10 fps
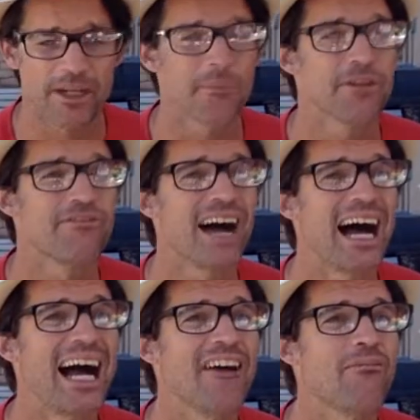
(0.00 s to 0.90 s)
it up to
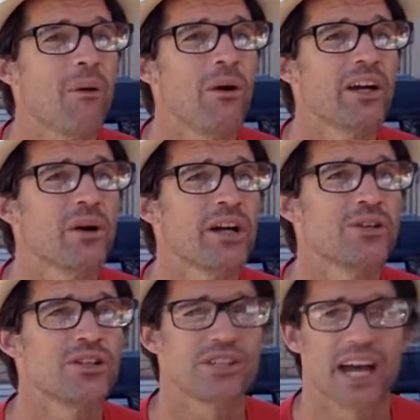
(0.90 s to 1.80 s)
5-point
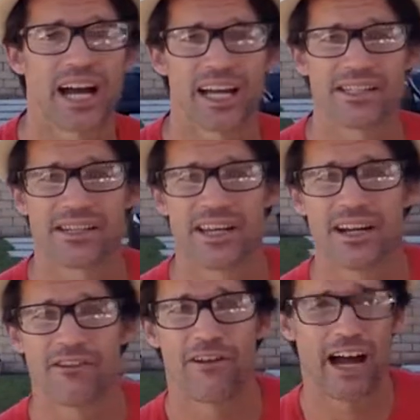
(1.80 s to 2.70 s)
questions, guys.
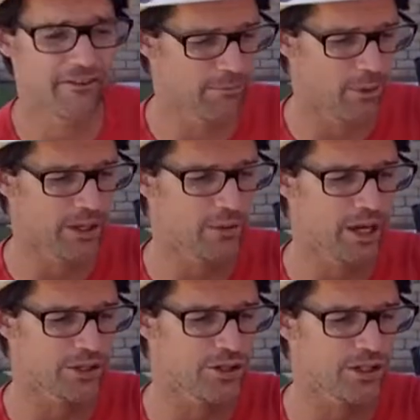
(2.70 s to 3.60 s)
5-point
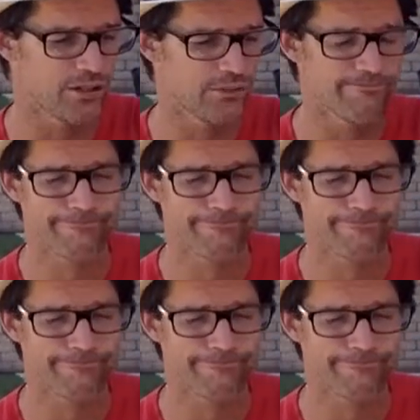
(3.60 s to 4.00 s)
questions.